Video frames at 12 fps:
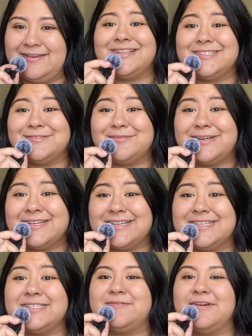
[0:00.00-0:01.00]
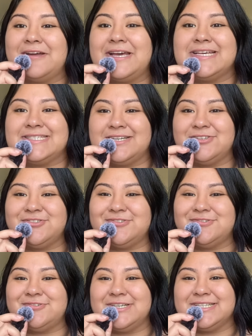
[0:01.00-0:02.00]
This one is very essential.